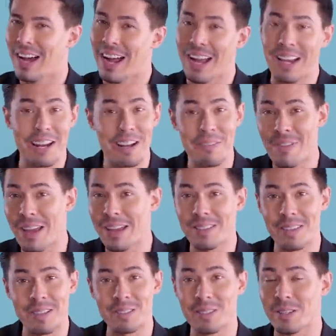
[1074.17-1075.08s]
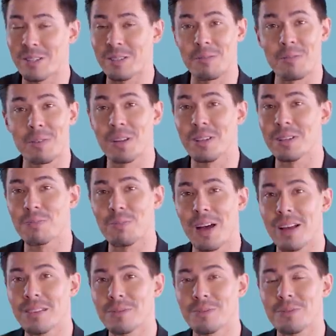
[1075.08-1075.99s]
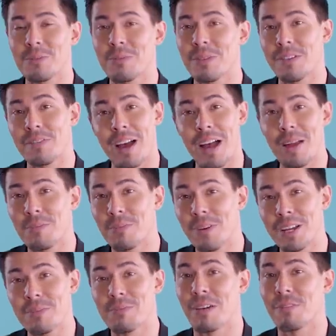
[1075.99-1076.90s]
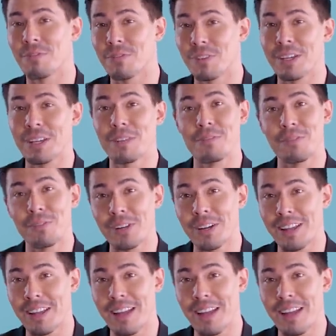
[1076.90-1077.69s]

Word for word: I gotta make this look as real as possible, but if I break my freaking foot